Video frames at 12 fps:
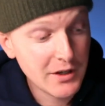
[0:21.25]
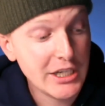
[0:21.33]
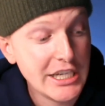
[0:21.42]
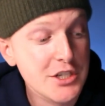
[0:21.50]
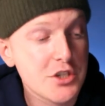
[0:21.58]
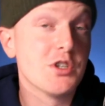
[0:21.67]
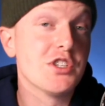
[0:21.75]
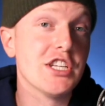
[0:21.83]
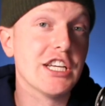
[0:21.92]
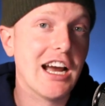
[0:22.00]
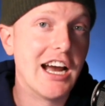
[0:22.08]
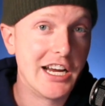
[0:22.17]
very
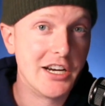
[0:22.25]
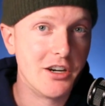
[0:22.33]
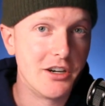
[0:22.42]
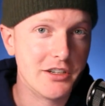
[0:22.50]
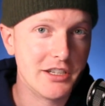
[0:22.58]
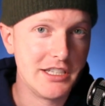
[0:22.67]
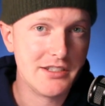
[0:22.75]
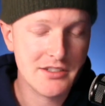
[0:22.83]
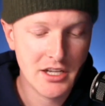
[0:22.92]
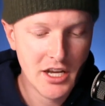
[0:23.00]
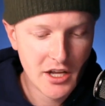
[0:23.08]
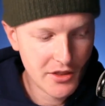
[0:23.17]
interesting
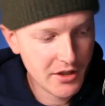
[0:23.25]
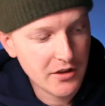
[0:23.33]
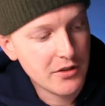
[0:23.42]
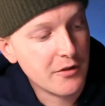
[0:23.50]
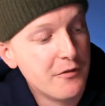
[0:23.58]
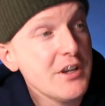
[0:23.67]
hierarchies. The